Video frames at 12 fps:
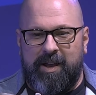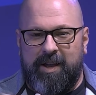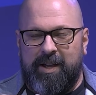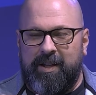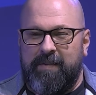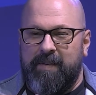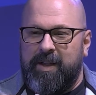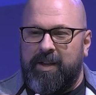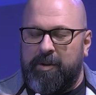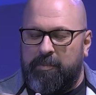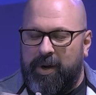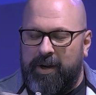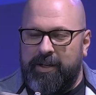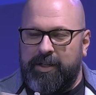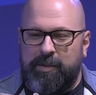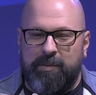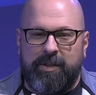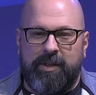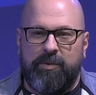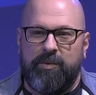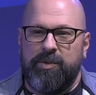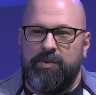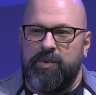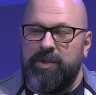a, a punishment that
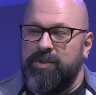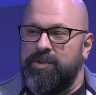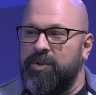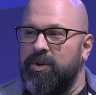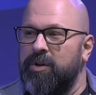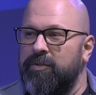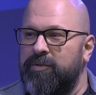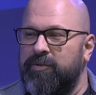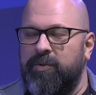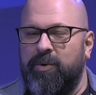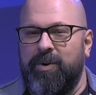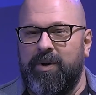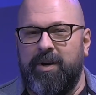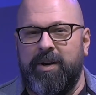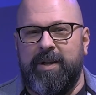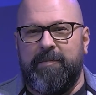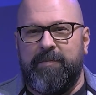was reserved for